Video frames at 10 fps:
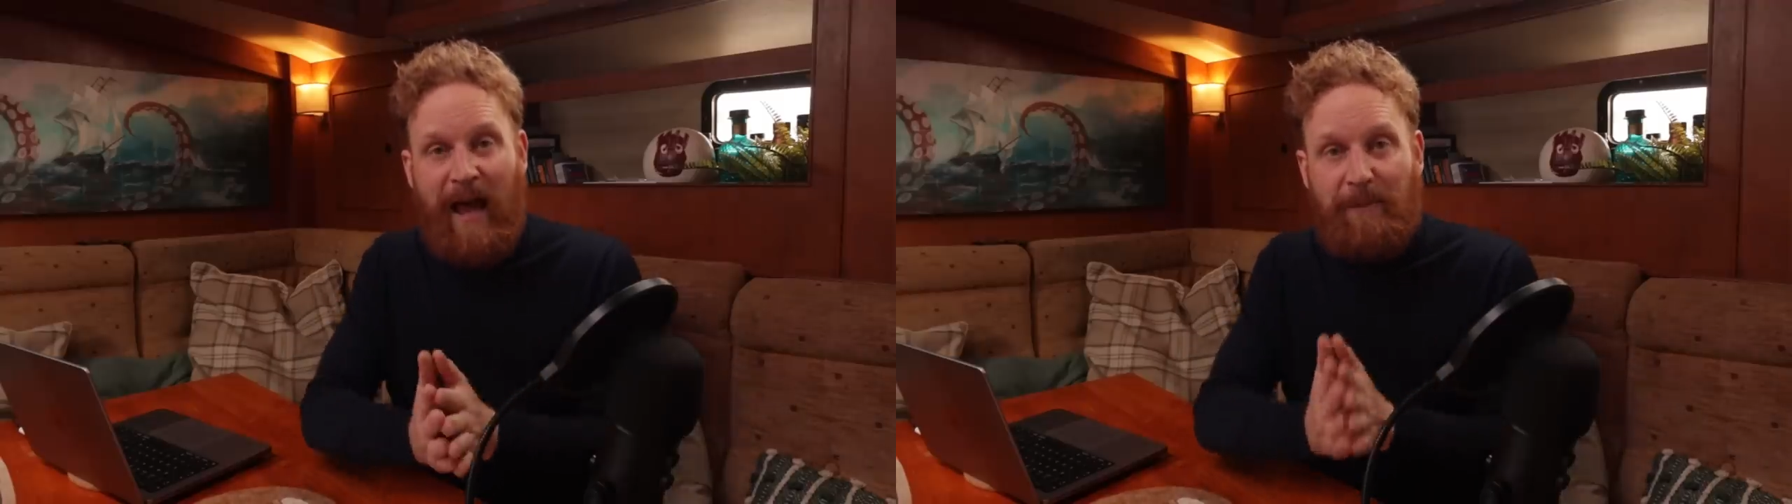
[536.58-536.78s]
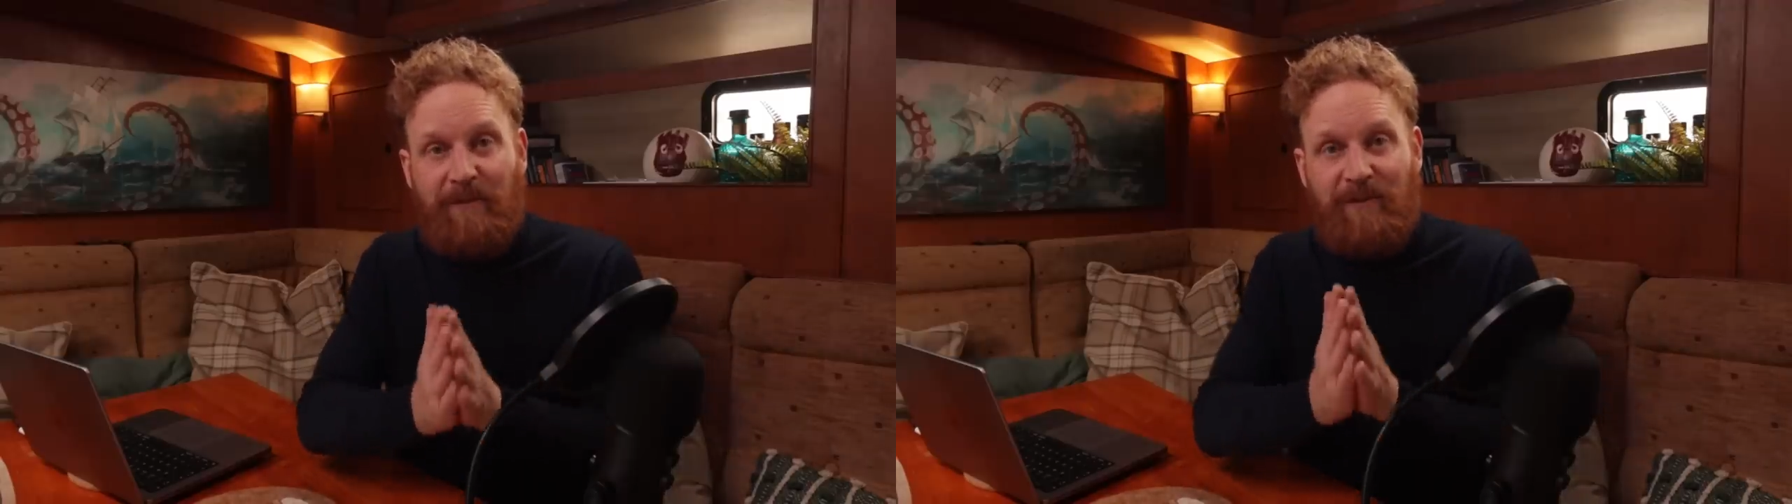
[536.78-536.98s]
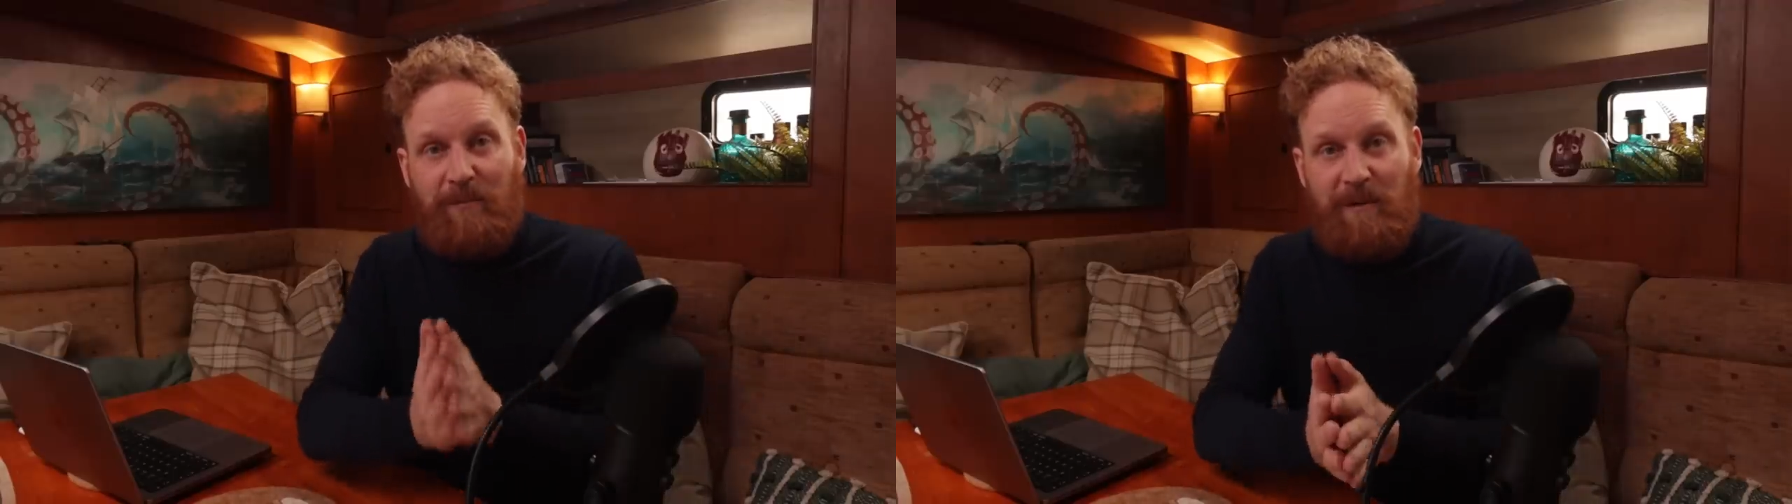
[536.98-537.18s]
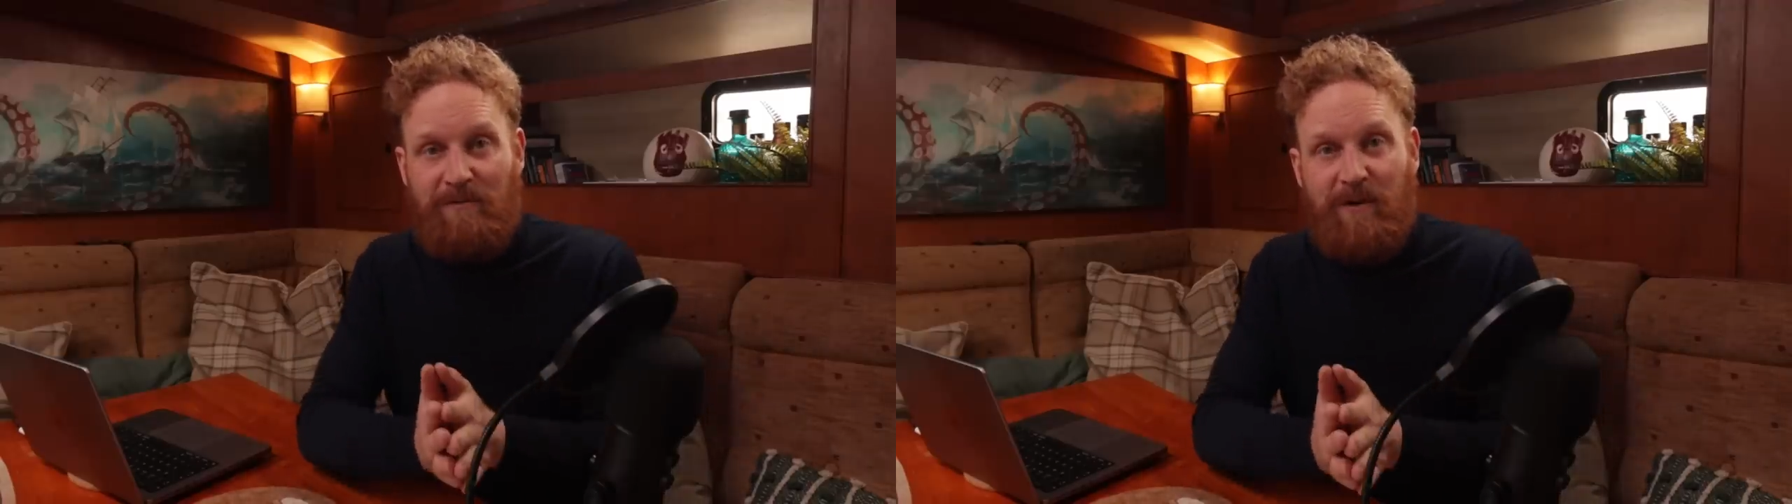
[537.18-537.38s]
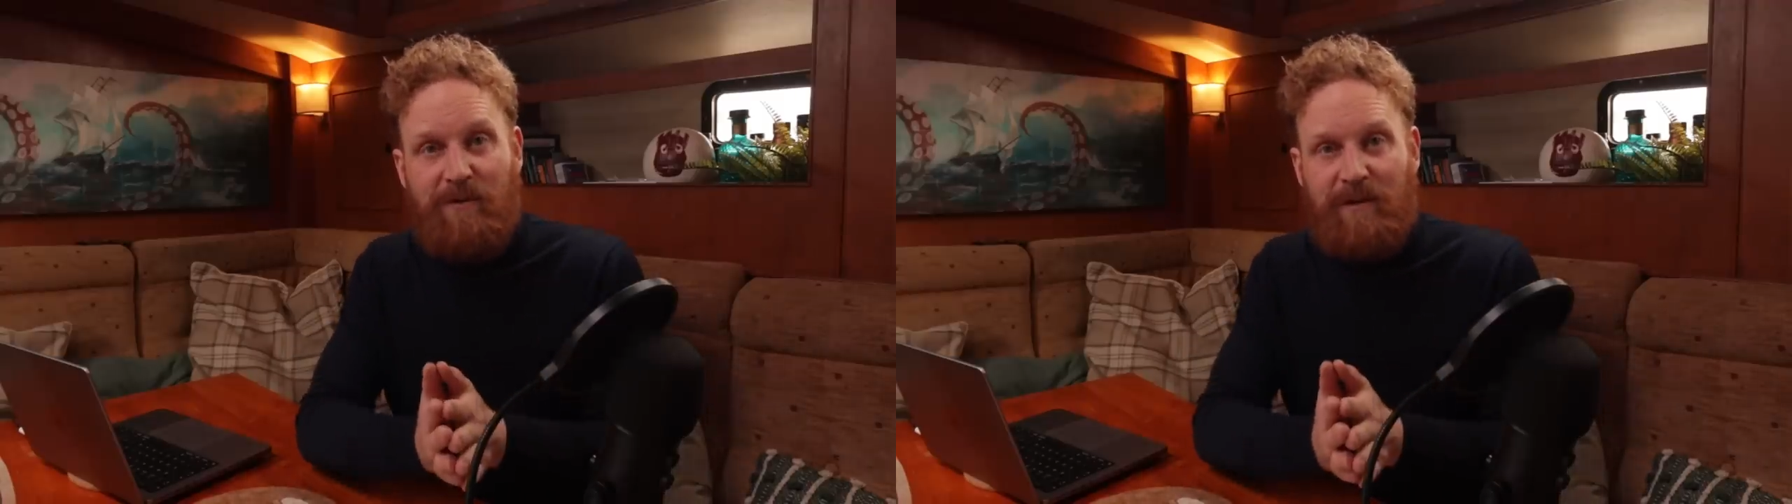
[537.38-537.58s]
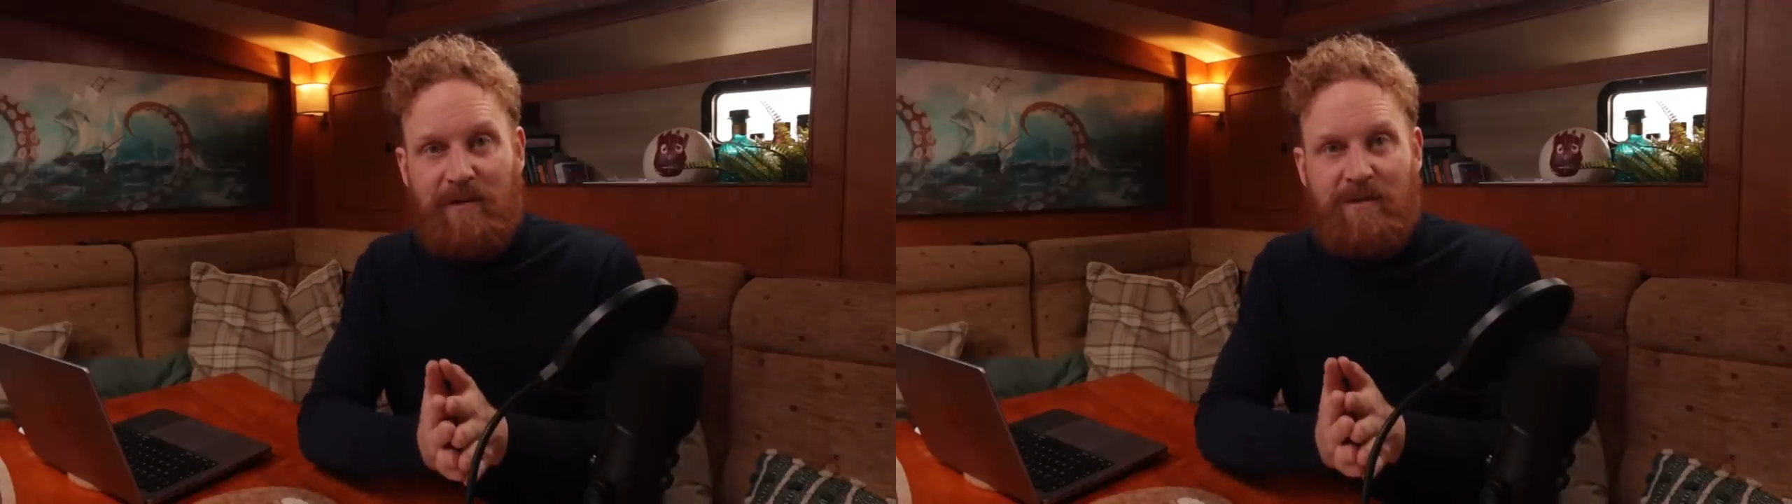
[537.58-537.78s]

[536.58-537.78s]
happens to be evolving.